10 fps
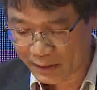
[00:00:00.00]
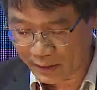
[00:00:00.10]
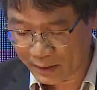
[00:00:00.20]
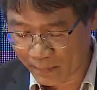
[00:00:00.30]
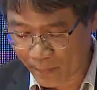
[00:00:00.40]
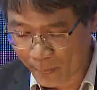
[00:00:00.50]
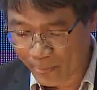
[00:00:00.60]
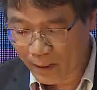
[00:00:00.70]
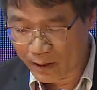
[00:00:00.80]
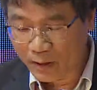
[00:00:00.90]
Sea.
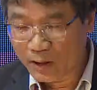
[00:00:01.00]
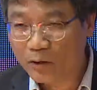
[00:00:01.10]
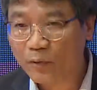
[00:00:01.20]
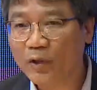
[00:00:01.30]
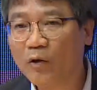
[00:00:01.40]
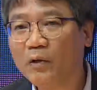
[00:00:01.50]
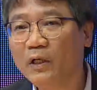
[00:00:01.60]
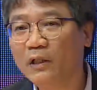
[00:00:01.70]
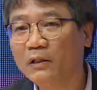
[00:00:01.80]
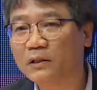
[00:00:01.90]
We all
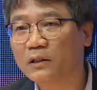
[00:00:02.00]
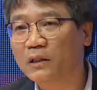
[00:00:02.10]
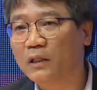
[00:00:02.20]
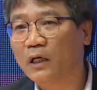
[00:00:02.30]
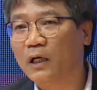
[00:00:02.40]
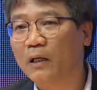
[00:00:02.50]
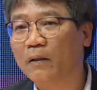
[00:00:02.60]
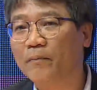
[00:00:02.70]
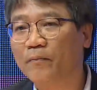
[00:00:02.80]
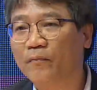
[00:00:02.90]
heard
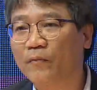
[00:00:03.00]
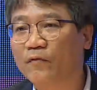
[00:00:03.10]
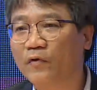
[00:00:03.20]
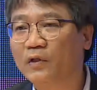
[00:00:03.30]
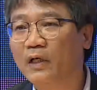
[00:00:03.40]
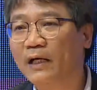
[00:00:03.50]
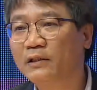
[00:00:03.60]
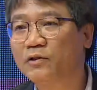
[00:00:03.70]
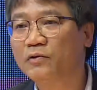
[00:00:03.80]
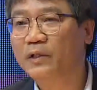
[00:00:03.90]
for the
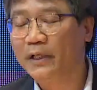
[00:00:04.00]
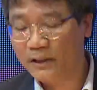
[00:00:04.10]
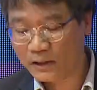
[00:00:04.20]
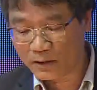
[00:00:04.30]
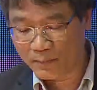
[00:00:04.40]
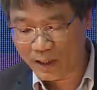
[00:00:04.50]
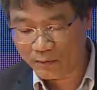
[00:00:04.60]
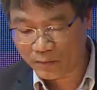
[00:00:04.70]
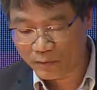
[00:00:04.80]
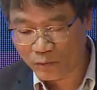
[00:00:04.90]
last 2 days about
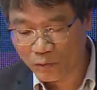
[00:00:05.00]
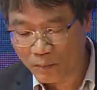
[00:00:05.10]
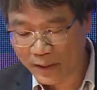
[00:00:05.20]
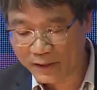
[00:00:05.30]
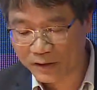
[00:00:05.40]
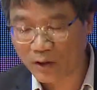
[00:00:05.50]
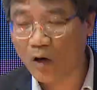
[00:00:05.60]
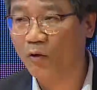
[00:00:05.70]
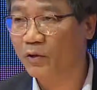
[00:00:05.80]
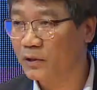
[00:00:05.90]
rule-based
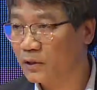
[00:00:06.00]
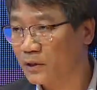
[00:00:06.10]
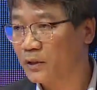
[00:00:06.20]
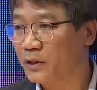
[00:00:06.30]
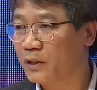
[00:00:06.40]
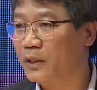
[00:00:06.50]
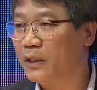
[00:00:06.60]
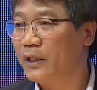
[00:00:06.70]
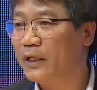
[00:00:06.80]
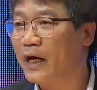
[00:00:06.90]
orders.
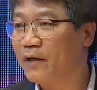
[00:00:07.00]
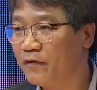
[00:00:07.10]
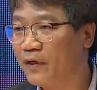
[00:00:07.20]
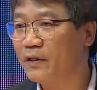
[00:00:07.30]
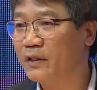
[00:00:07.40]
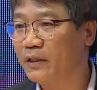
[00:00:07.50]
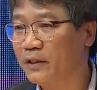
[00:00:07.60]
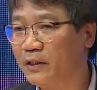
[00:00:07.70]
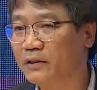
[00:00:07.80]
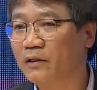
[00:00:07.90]
And I think that
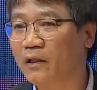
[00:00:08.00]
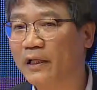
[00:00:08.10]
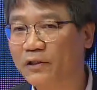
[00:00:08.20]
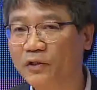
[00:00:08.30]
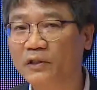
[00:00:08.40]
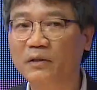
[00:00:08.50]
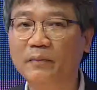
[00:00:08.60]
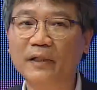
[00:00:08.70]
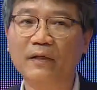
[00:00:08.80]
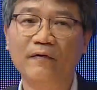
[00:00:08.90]
it is a
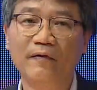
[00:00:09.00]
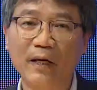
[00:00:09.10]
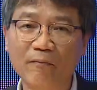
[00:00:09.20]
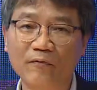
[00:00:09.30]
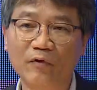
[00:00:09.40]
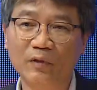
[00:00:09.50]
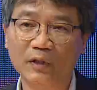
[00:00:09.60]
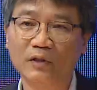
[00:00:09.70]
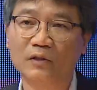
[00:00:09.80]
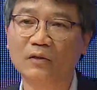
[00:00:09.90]
legitimate theme for
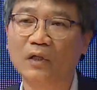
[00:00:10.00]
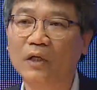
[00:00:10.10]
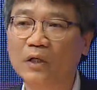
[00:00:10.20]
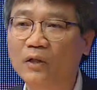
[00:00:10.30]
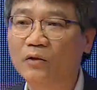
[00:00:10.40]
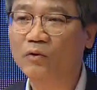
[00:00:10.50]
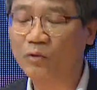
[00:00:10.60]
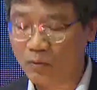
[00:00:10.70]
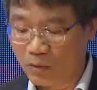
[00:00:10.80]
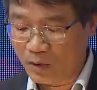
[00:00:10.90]
us
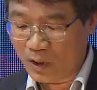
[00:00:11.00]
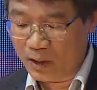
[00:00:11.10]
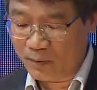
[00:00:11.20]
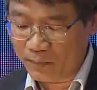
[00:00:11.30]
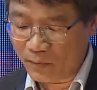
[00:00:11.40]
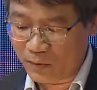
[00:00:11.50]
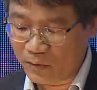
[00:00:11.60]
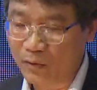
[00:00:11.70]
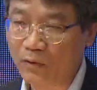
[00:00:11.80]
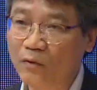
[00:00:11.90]
to
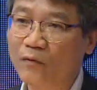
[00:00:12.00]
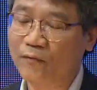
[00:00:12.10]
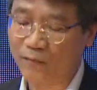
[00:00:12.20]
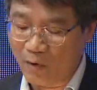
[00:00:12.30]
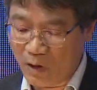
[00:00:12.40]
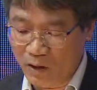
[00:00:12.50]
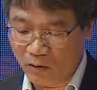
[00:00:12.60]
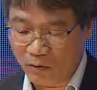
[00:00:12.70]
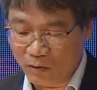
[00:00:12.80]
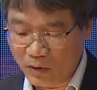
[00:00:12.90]

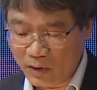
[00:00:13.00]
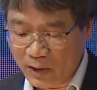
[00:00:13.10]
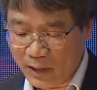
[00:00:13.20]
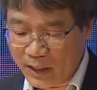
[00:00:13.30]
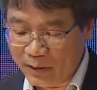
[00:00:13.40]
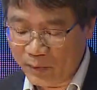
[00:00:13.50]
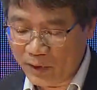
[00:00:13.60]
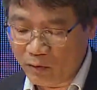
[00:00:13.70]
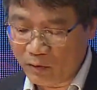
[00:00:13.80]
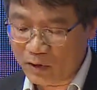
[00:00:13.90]
follow. And we
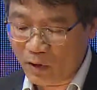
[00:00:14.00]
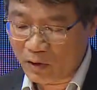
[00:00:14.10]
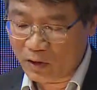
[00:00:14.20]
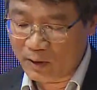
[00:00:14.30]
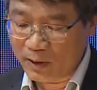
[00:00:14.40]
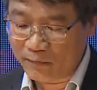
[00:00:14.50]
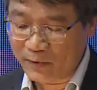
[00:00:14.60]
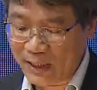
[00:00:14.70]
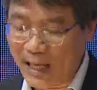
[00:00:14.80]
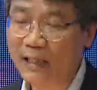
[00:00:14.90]
all talk about
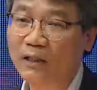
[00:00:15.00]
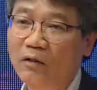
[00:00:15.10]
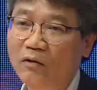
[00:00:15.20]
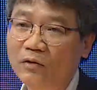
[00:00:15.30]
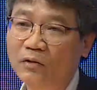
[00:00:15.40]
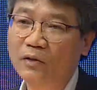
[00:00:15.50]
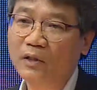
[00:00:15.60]
the UNCLOS